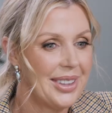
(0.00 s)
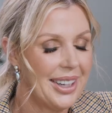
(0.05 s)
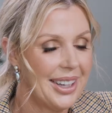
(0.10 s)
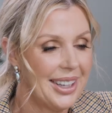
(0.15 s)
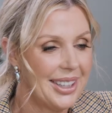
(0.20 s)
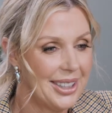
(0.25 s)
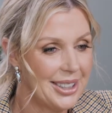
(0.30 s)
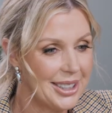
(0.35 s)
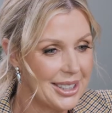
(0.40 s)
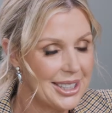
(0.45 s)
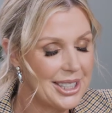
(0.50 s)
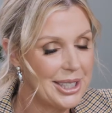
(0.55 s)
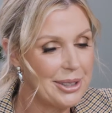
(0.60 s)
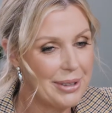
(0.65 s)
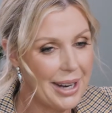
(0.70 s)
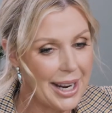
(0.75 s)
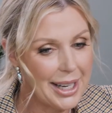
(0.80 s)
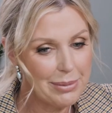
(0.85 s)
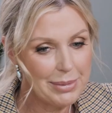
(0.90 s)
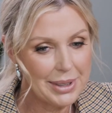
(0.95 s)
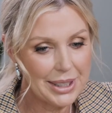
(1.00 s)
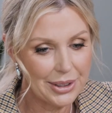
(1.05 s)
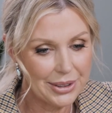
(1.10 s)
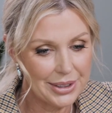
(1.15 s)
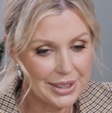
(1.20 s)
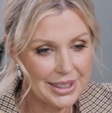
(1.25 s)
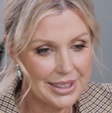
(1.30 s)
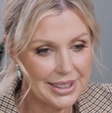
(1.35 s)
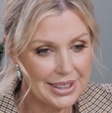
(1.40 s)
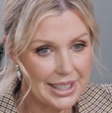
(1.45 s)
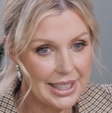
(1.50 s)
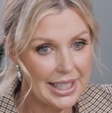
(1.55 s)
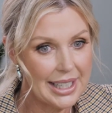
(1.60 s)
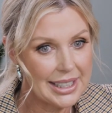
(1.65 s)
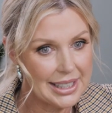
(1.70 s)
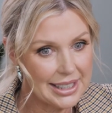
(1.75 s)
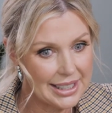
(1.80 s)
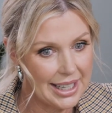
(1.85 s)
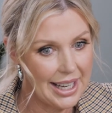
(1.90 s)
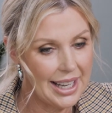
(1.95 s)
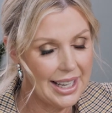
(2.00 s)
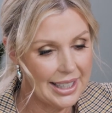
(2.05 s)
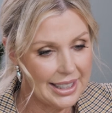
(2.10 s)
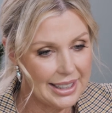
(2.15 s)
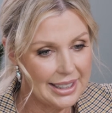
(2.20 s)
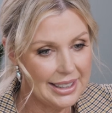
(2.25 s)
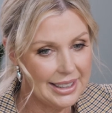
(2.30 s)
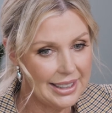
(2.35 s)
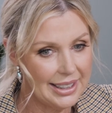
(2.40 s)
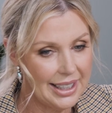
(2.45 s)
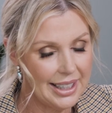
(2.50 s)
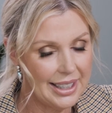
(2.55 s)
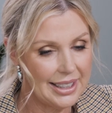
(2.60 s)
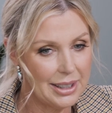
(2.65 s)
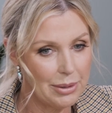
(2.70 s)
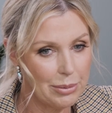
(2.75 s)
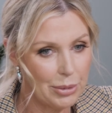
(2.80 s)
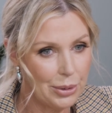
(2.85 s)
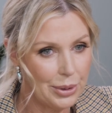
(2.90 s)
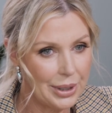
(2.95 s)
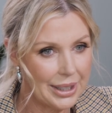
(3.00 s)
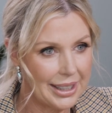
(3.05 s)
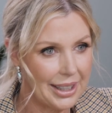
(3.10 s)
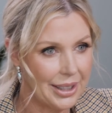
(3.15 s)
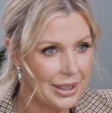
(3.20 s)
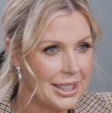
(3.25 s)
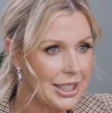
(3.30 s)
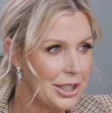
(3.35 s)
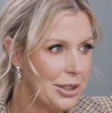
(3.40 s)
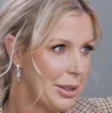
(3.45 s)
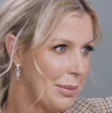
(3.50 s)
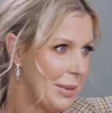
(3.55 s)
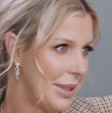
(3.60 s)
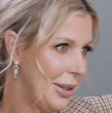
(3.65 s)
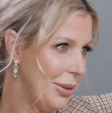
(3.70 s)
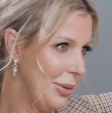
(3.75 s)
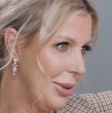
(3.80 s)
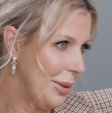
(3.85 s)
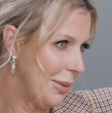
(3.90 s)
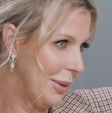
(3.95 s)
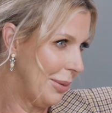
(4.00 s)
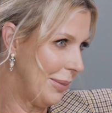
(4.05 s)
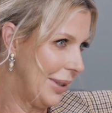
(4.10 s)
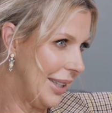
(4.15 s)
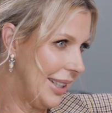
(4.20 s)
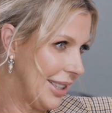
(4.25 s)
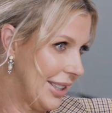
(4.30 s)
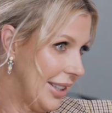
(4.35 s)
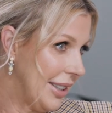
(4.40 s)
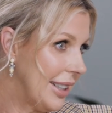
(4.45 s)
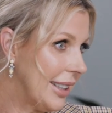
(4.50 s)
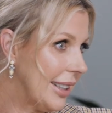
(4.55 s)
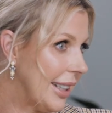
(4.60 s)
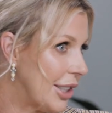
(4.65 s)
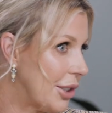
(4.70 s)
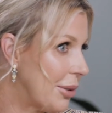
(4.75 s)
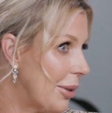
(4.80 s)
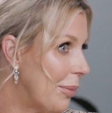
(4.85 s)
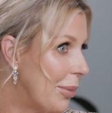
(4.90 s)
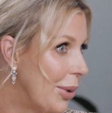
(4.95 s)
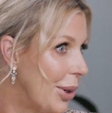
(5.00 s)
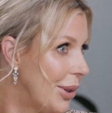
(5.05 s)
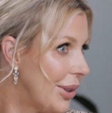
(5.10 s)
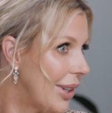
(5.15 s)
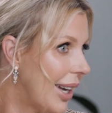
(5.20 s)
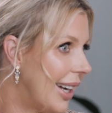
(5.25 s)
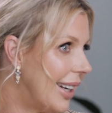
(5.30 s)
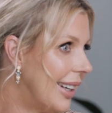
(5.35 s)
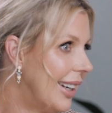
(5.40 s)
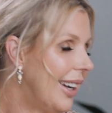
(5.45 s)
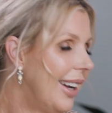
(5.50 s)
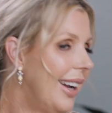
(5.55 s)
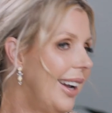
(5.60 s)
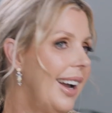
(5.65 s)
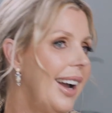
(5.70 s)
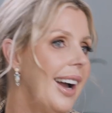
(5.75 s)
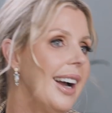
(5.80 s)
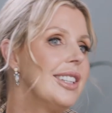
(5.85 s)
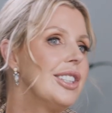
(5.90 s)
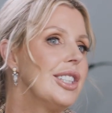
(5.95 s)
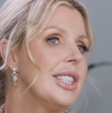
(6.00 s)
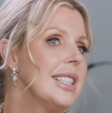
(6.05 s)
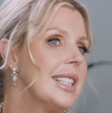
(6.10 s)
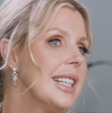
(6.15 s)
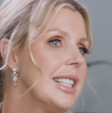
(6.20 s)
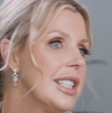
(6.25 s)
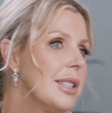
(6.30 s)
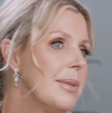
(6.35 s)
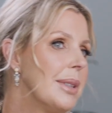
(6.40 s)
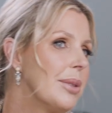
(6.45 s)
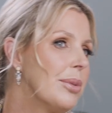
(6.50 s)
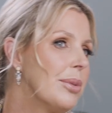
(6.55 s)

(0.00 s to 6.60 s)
I know, because she rang me on the next day in the morning, and I think she was a bit annoyed with me because I didn't get to her birthday. Yeah. And she said to me,